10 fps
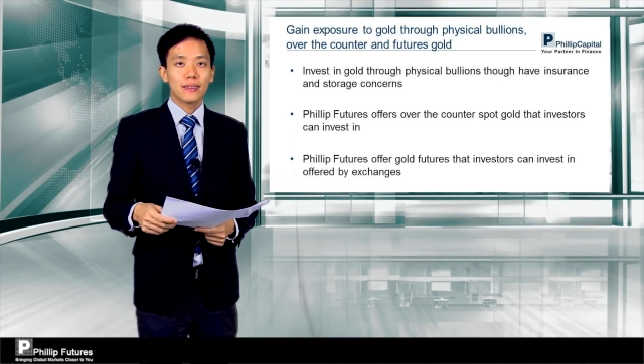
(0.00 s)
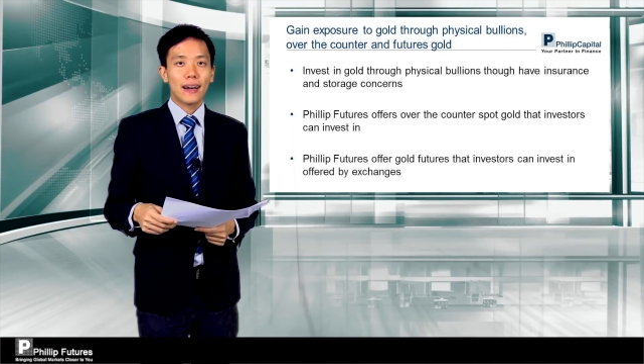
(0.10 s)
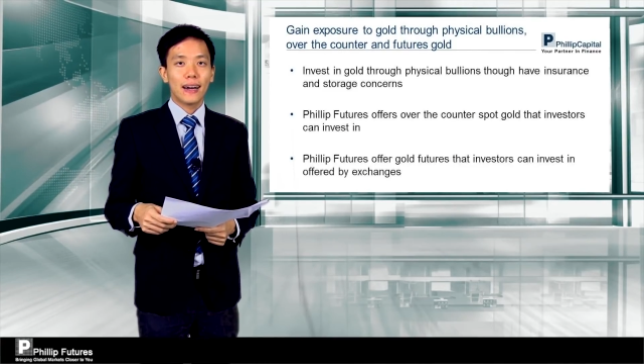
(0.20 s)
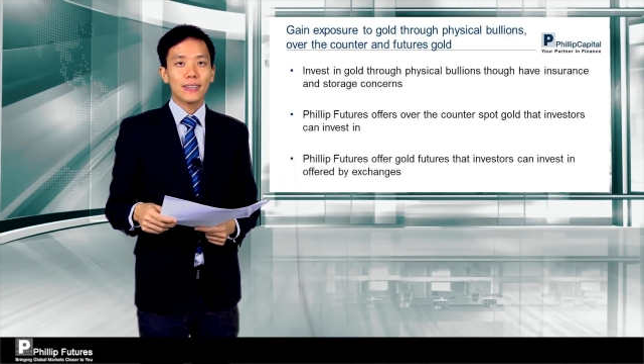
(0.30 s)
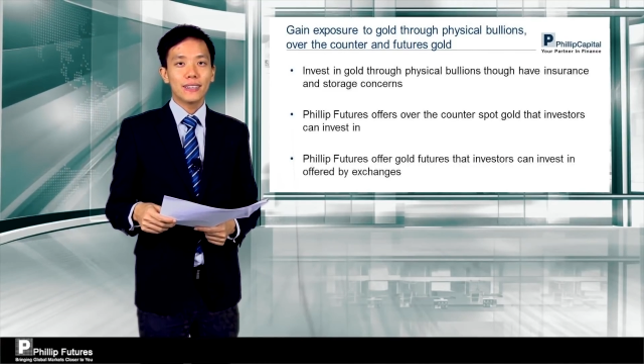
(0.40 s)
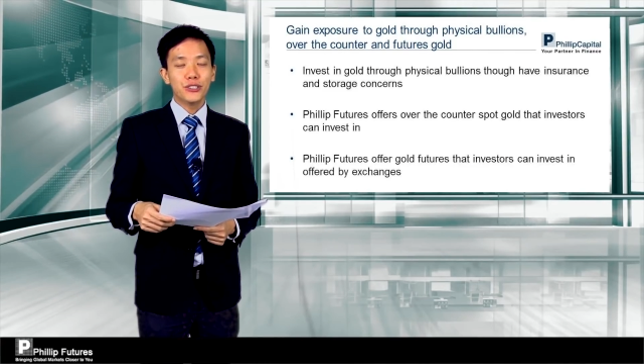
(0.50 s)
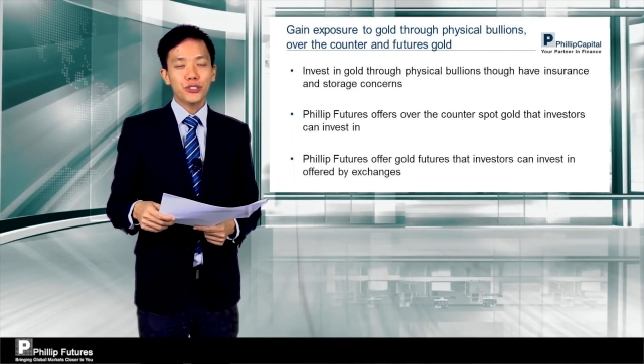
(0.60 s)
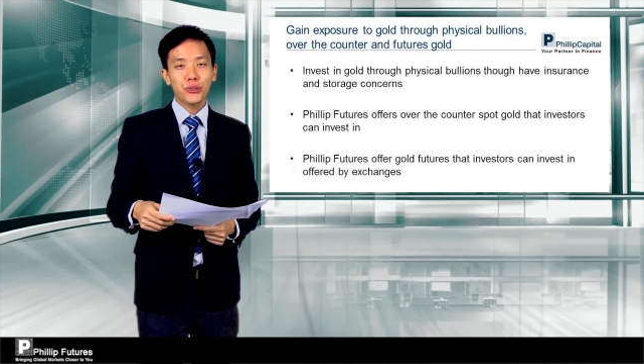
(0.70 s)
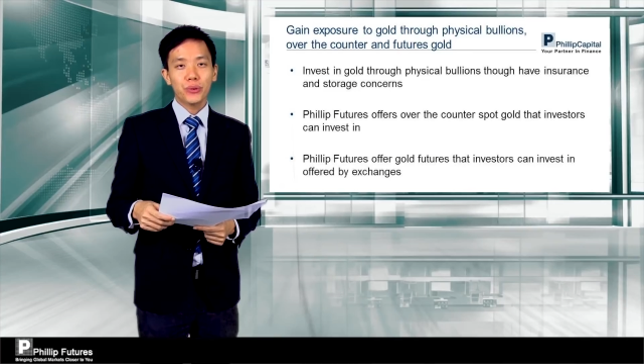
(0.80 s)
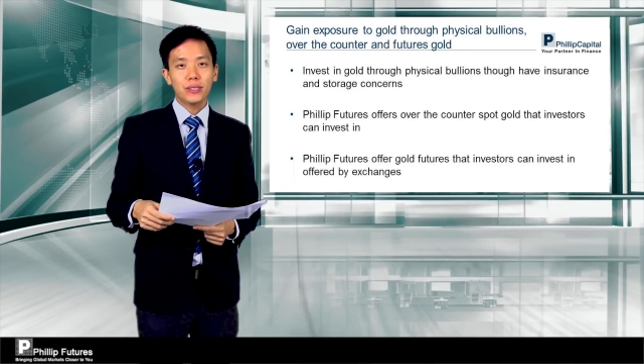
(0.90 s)
there are
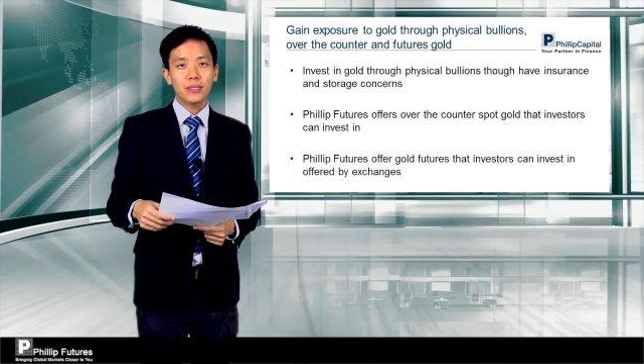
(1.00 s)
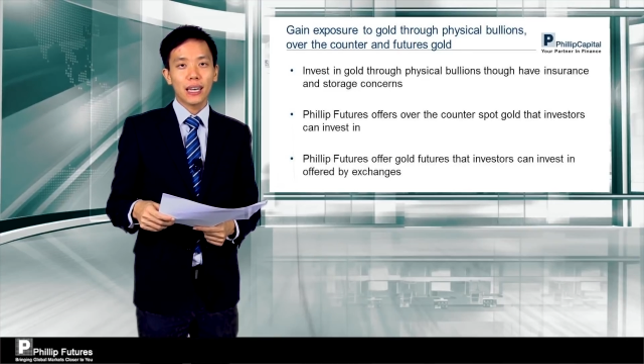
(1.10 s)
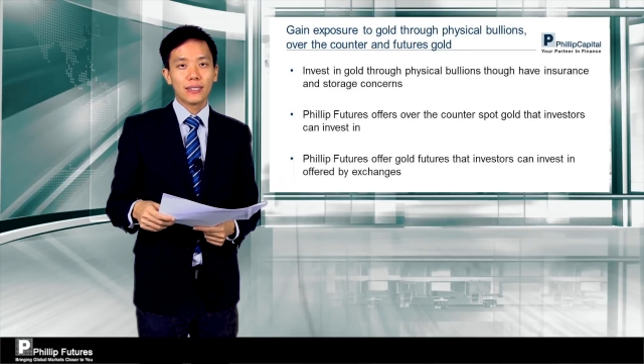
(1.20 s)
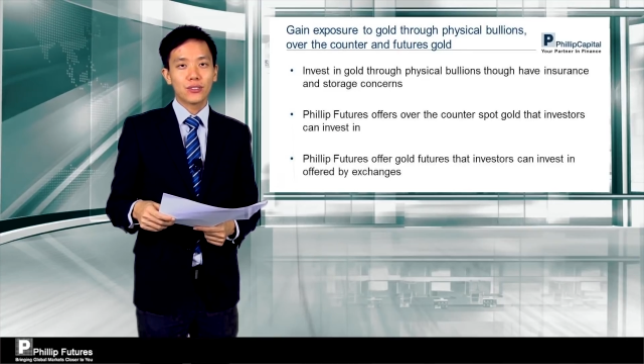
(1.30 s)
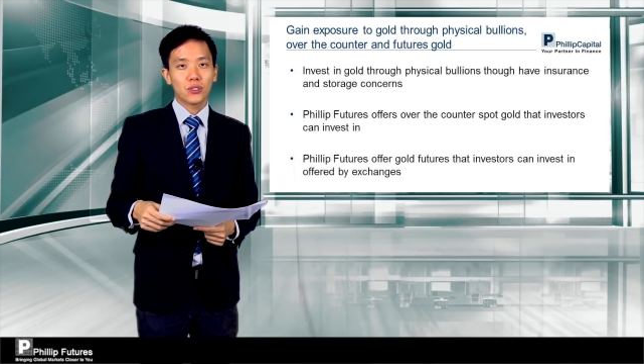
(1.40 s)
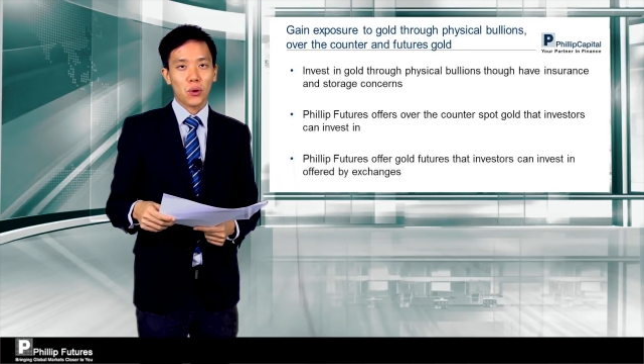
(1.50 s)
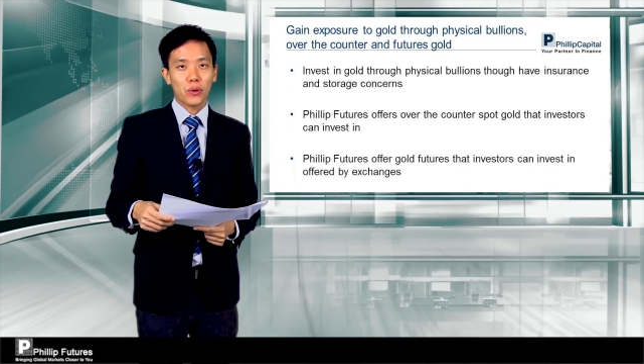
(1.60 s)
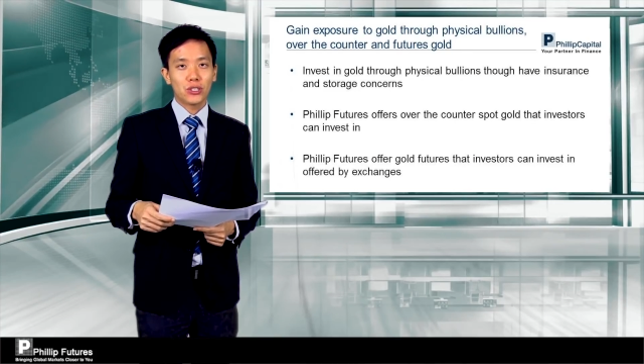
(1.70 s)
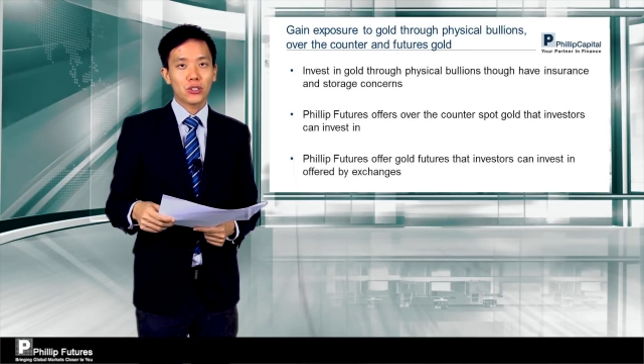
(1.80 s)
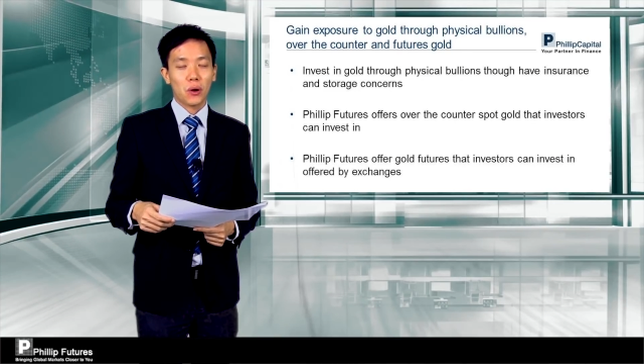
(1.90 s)
insurance and
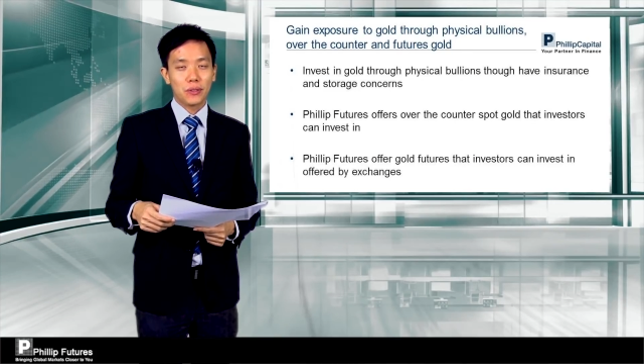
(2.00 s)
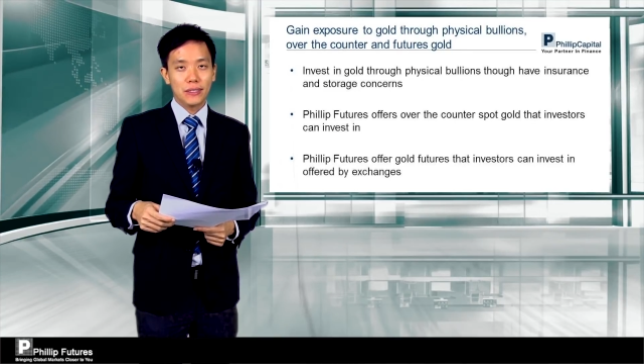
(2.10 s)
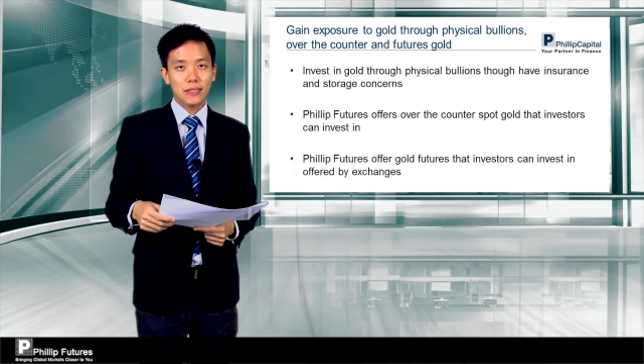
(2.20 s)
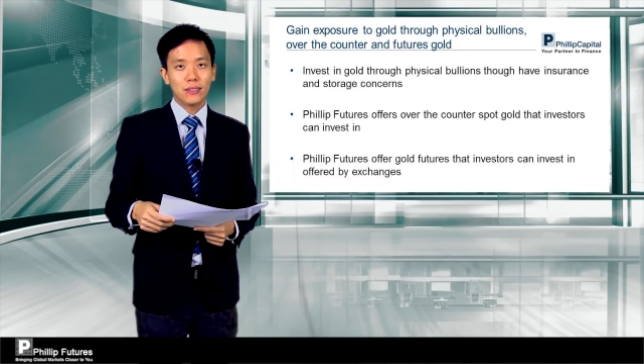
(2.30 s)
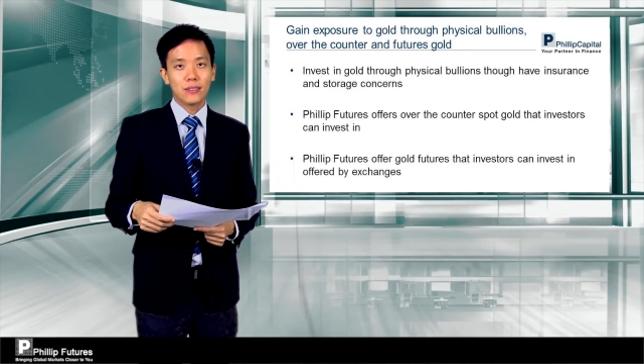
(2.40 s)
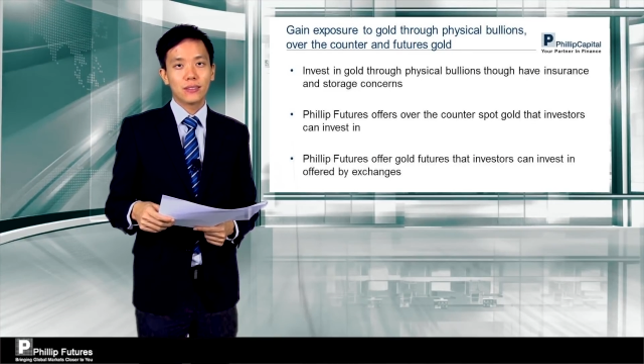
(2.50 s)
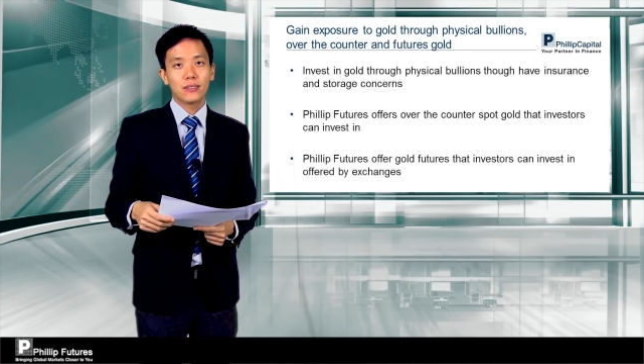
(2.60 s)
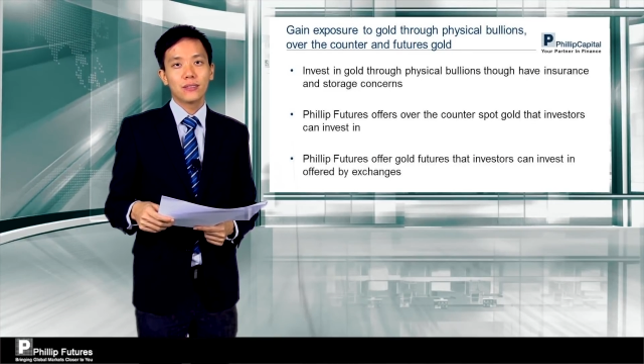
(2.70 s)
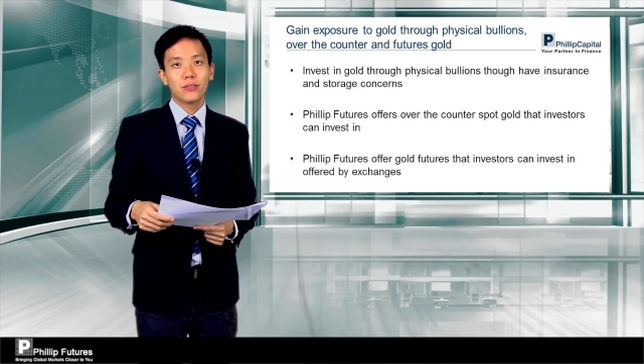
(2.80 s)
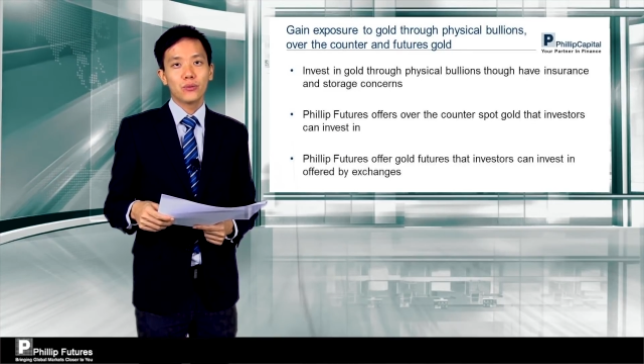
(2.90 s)
storage concerns,